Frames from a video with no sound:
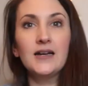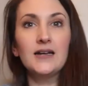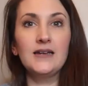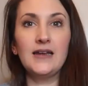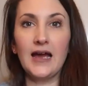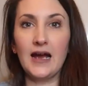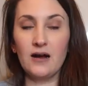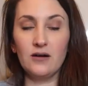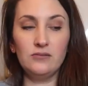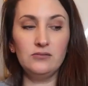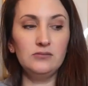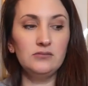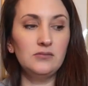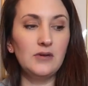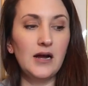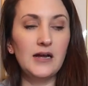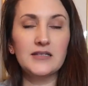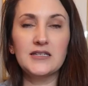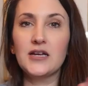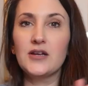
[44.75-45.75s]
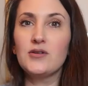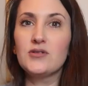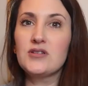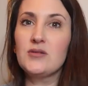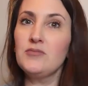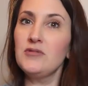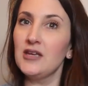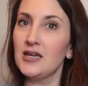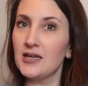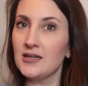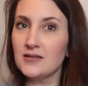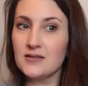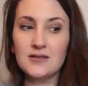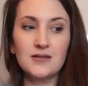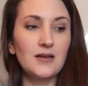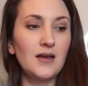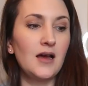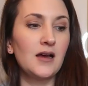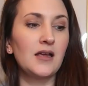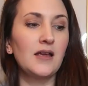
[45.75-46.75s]
Now, I'll tell you some things.
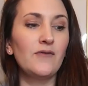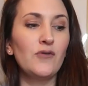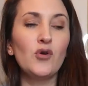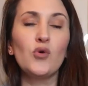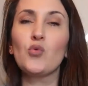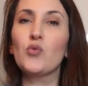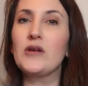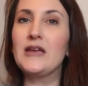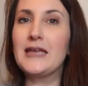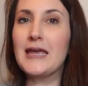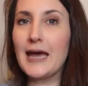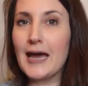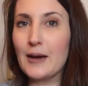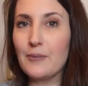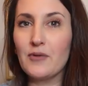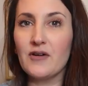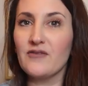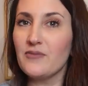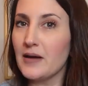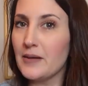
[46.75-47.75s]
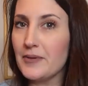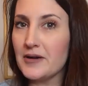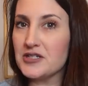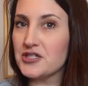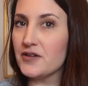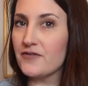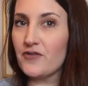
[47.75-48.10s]
I'll give you a recap of my budget